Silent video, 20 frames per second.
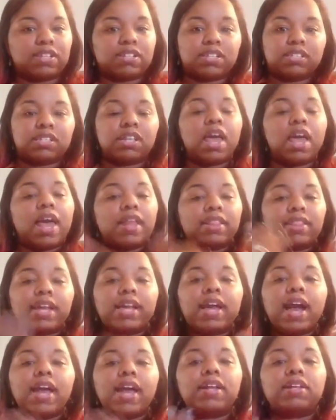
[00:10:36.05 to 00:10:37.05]
Because they
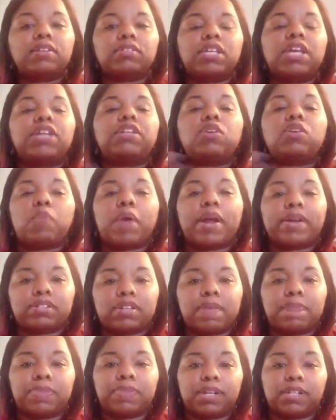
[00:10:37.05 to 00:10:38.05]
kind of tend to wear
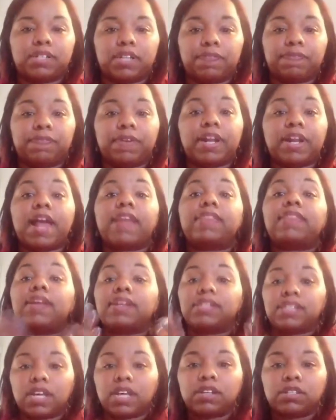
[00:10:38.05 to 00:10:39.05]
something different and
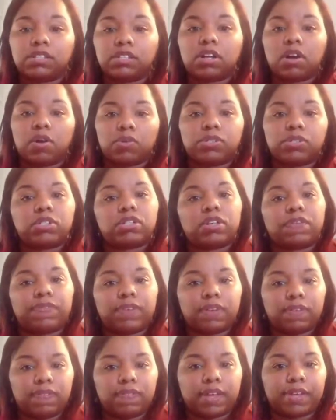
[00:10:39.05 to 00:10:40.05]
they tend to go to
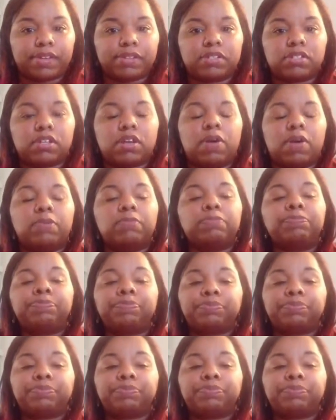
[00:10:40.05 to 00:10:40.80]
different events. So,